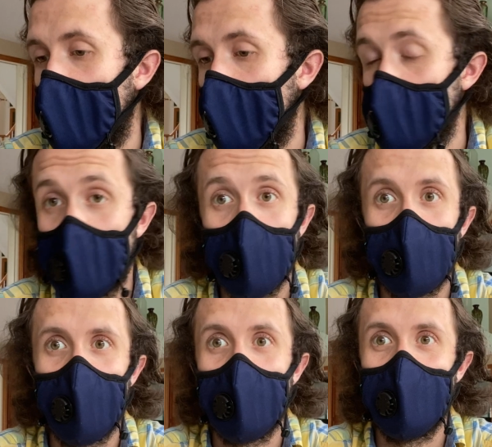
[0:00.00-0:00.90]
which I was
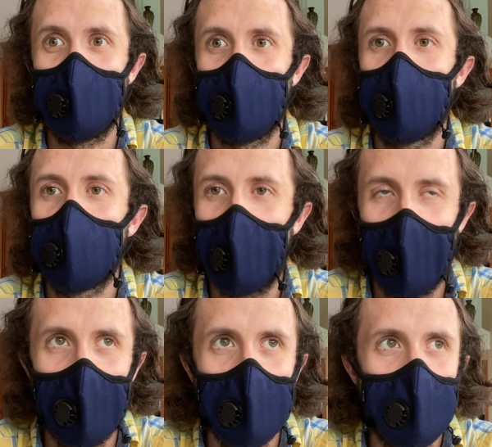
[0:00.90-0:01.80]
very
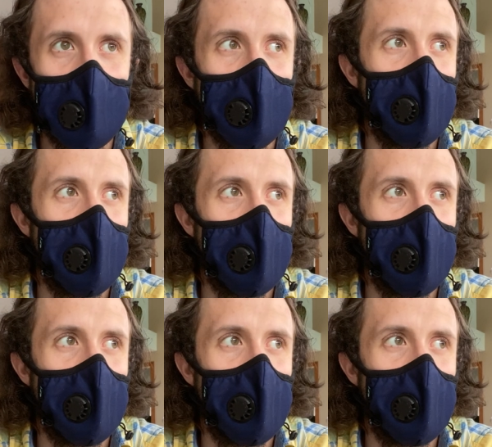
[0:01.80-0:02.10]
surprised